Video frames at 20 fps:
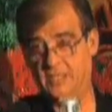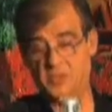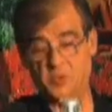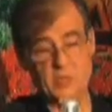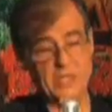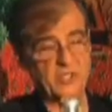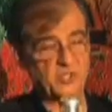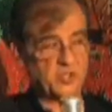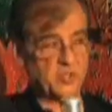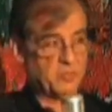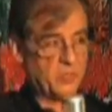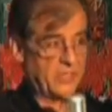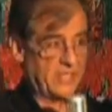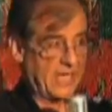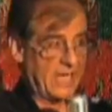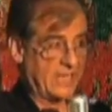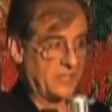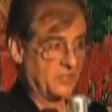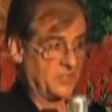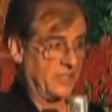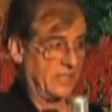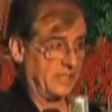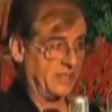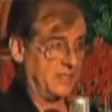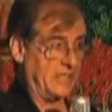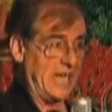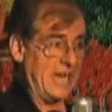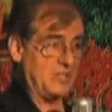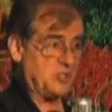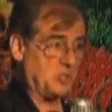The Urantia community has like
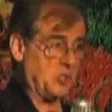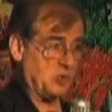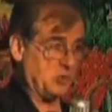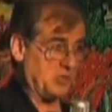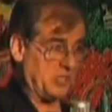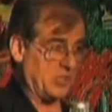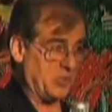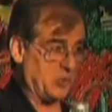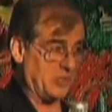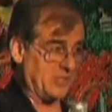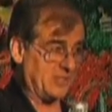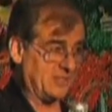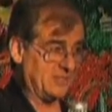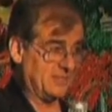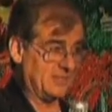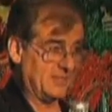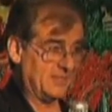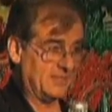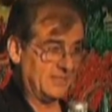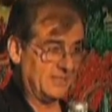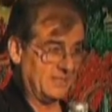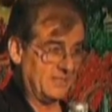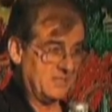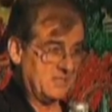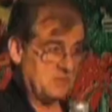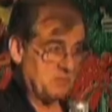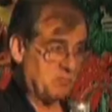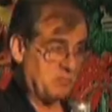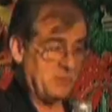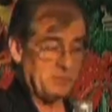an exoteric,
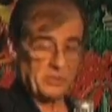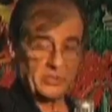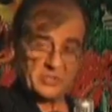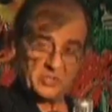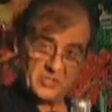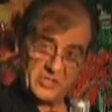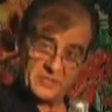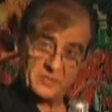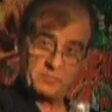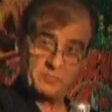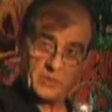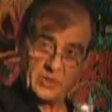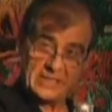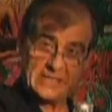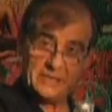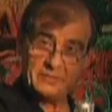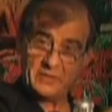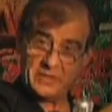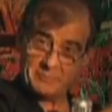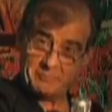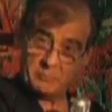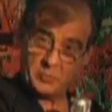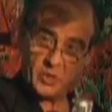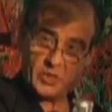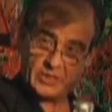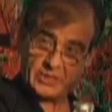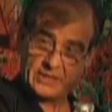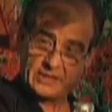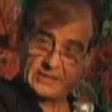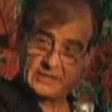people that just believe in a
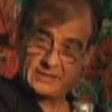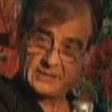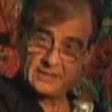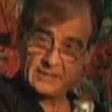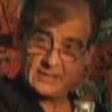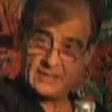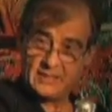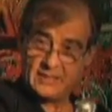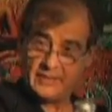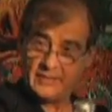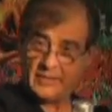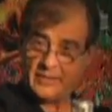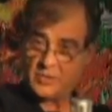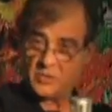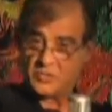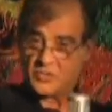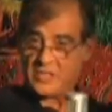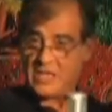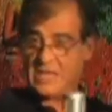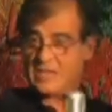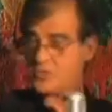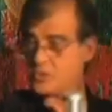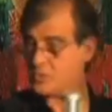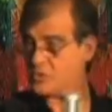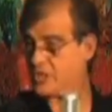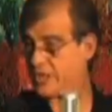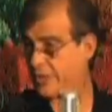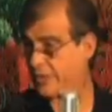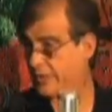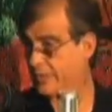book, and then there's an
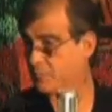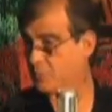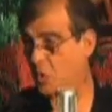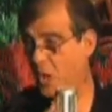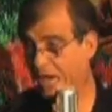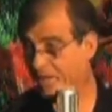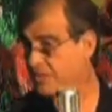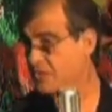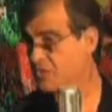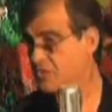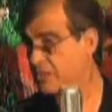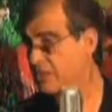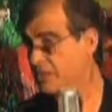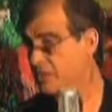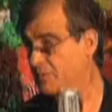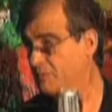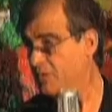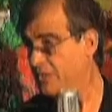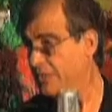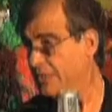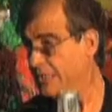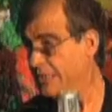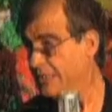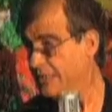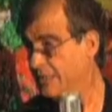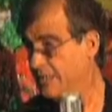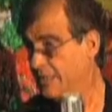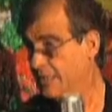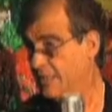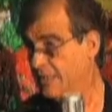esoteric practicing
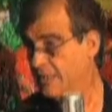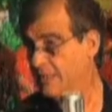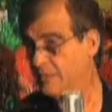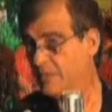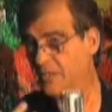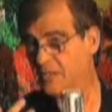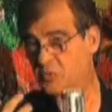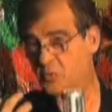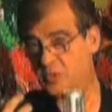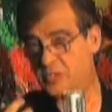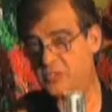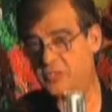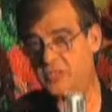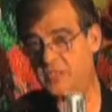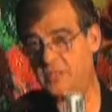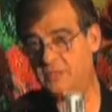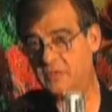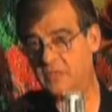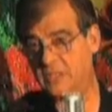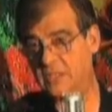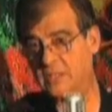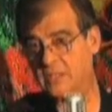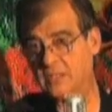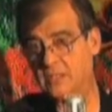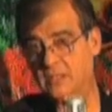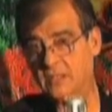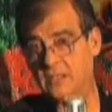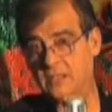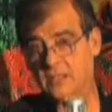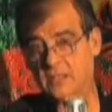community that's
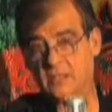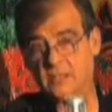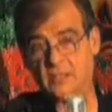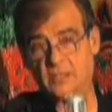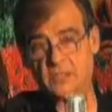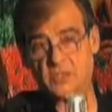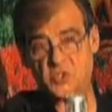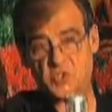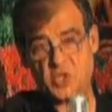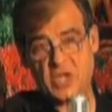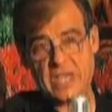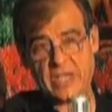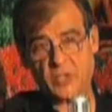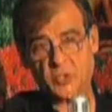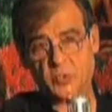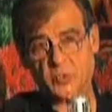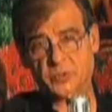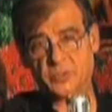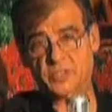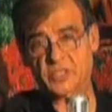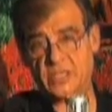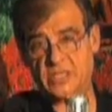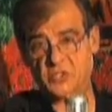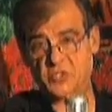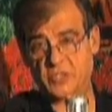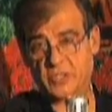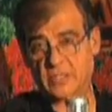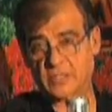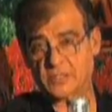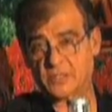receiving channeled
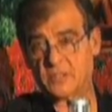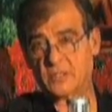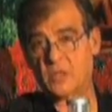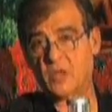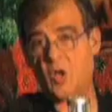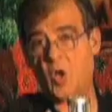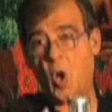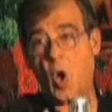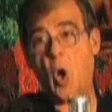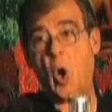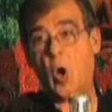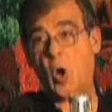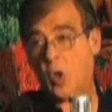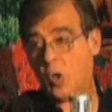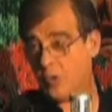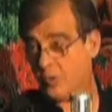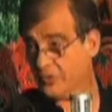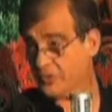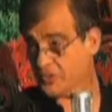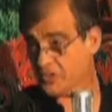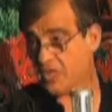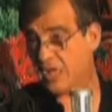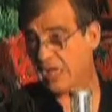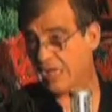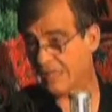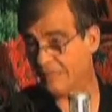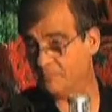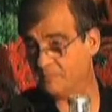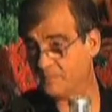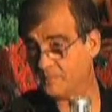teachings all the
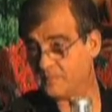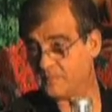time.